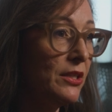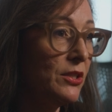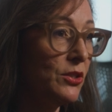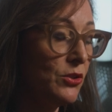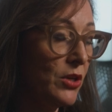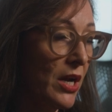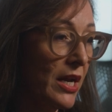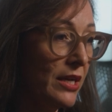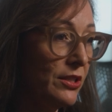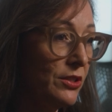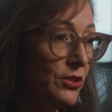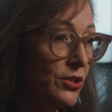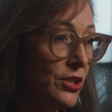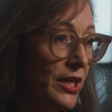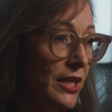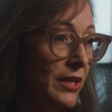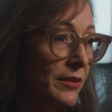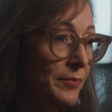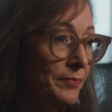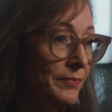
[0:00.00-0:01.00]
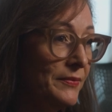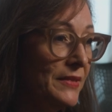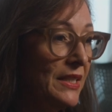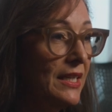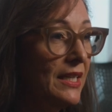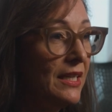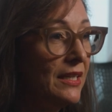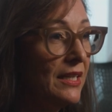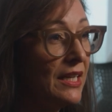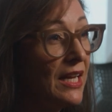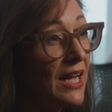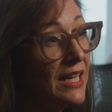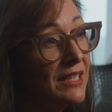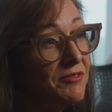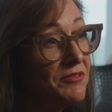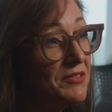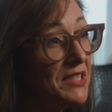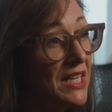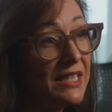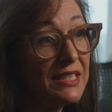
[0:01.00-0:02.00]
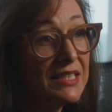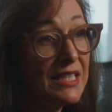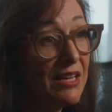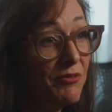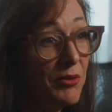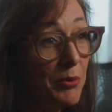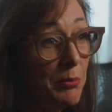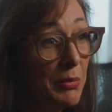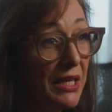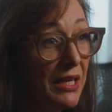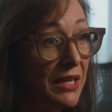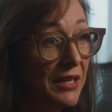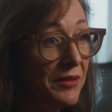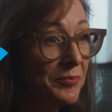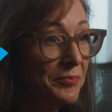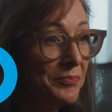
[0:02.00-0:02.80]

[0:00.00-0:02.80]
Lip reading: strategy. It kind of takes everybody.